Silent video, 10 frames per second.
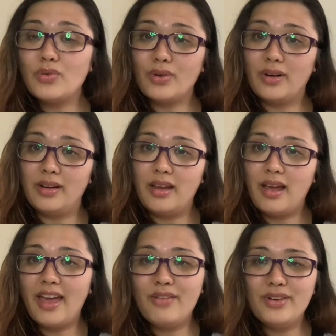Sorry,
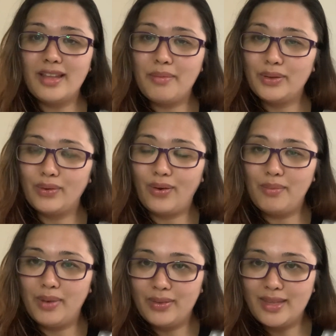every time I talk
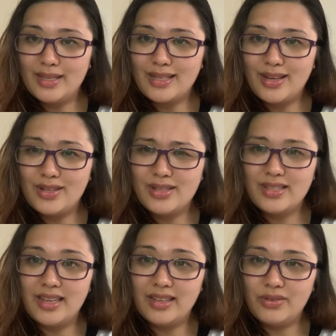about this, I just
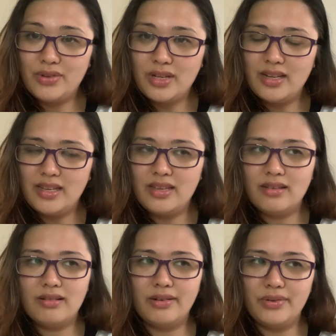get really,
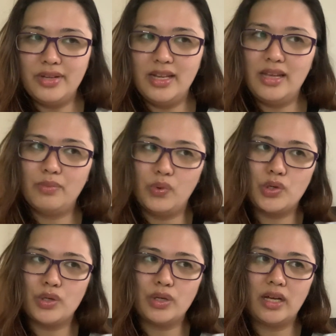really
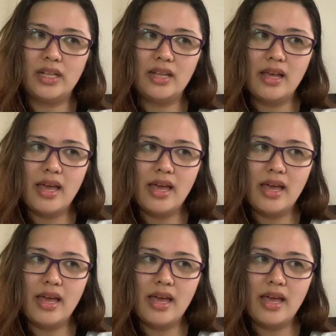emotional.